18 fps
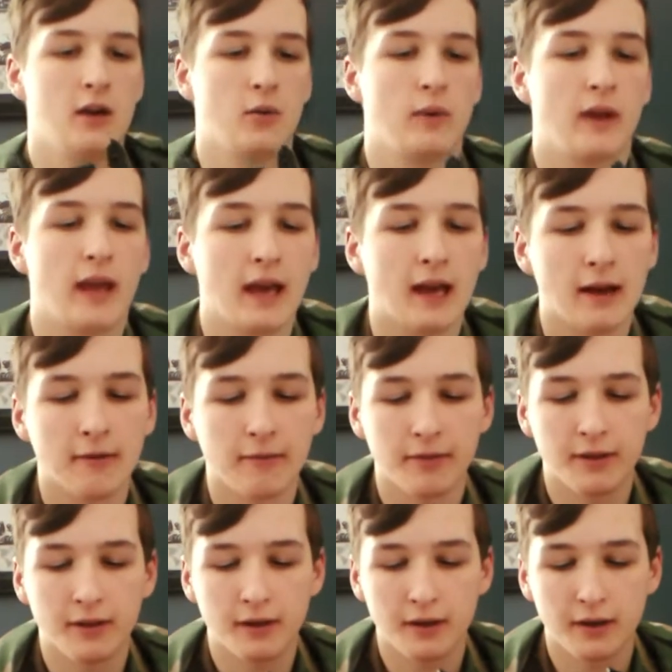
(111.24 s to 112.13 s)
we have
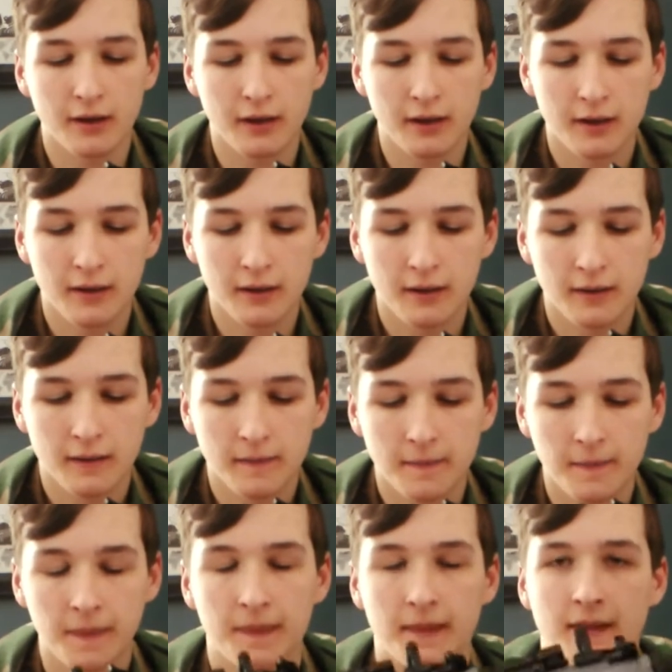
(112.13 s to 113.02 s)
the
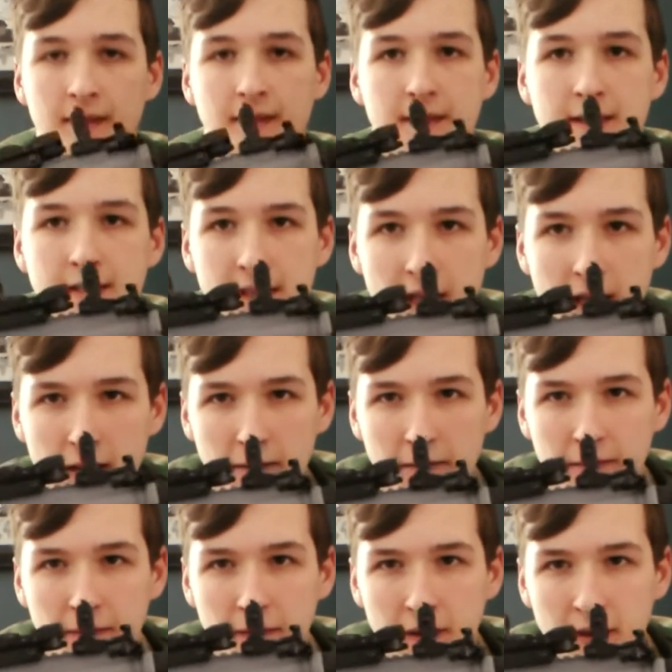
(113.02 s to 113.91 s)

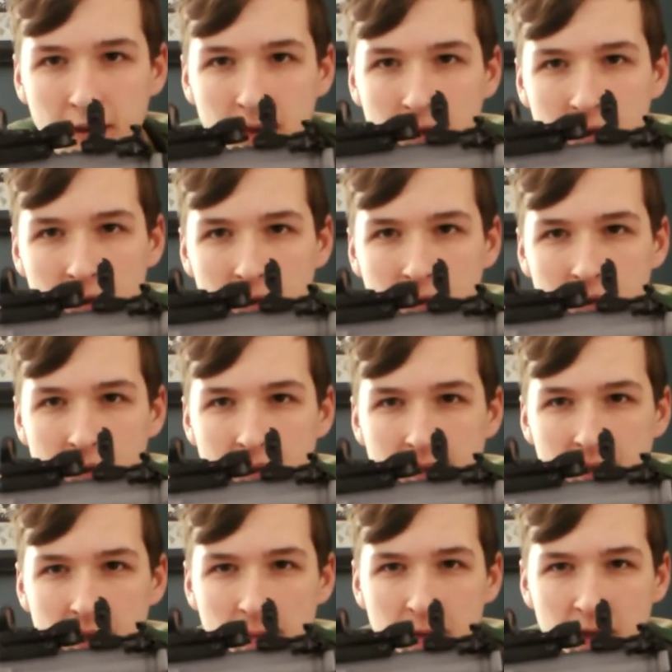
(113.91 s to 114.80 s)
safe,
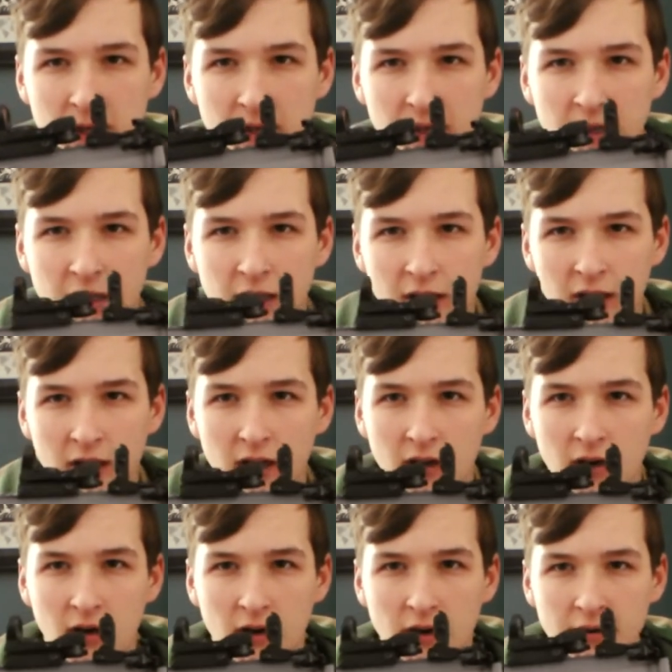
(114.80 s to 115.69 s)
semi,
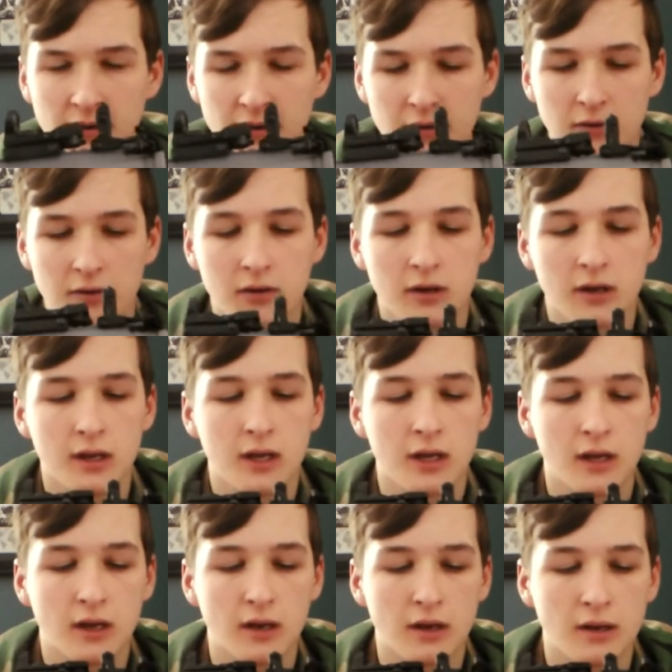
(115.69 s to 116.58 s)
auto
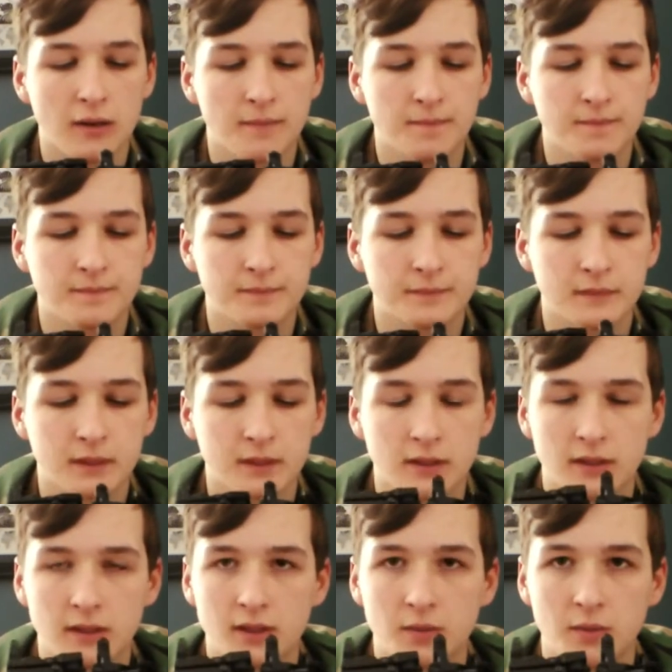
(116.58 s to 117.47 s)

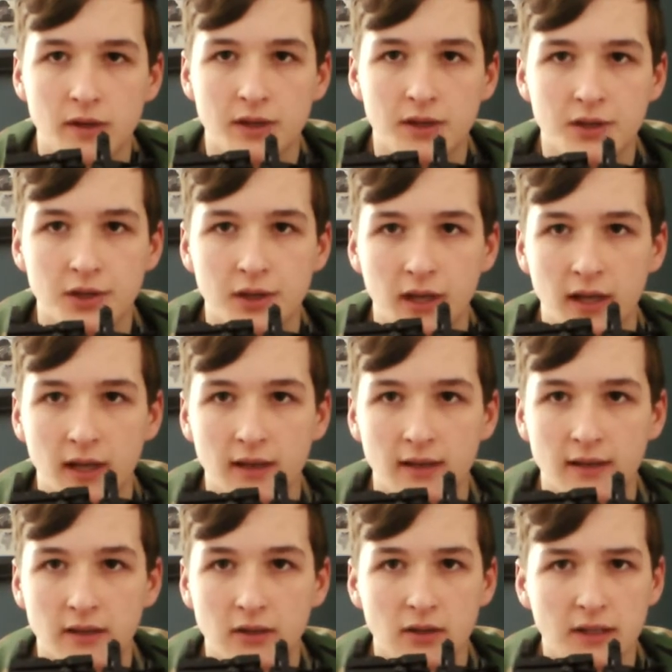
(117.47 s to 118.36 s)
switch,
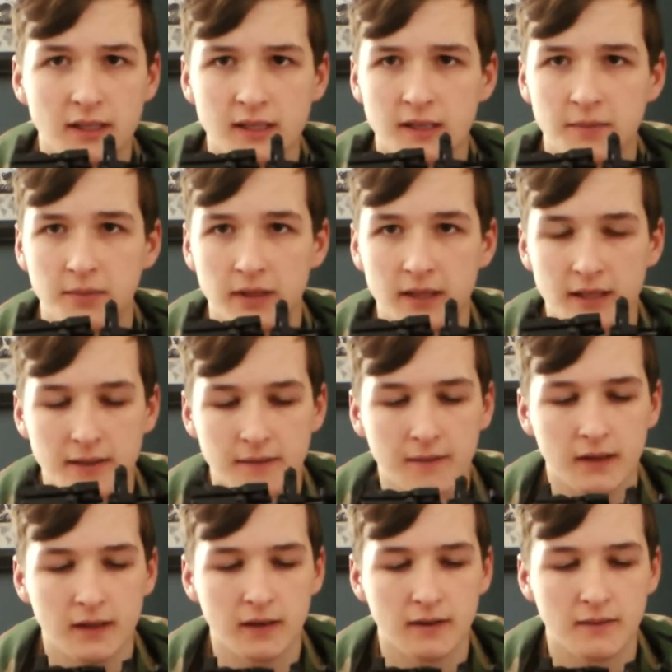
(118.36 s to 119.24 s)
and clicks into place
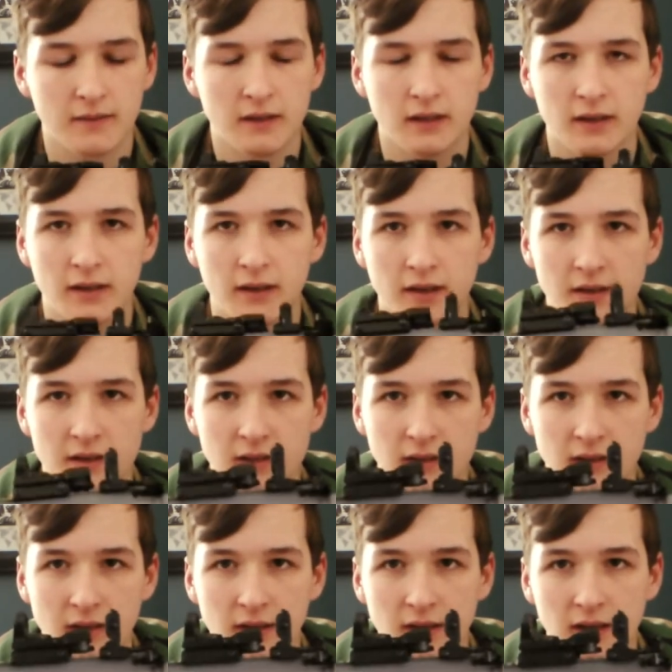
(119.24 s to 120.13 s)
very, very
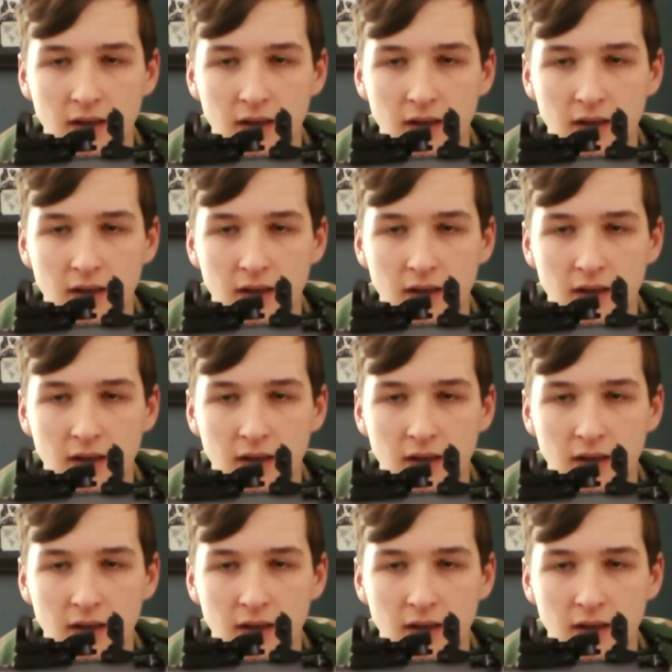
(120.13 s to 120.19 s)
nicely.